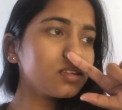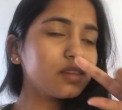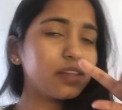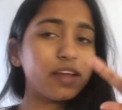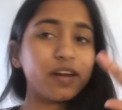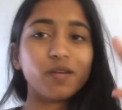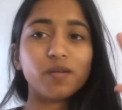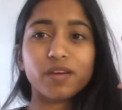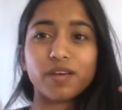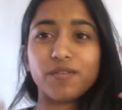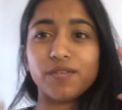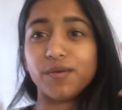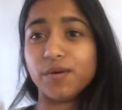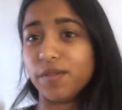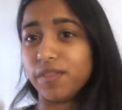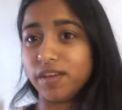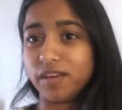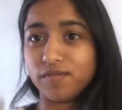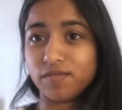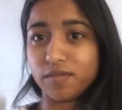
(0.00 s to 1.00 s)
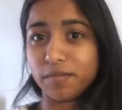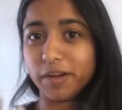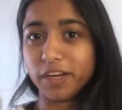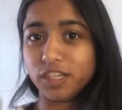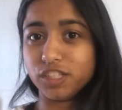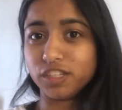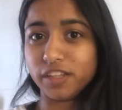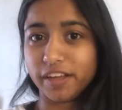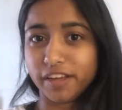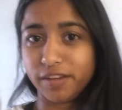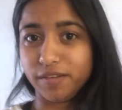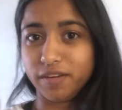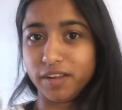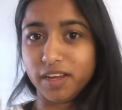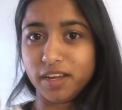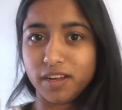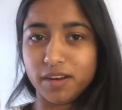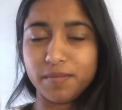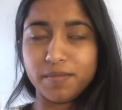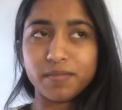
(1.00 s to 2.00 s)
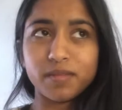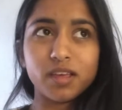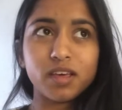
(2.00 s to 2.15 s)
They don't give you all the information that you need.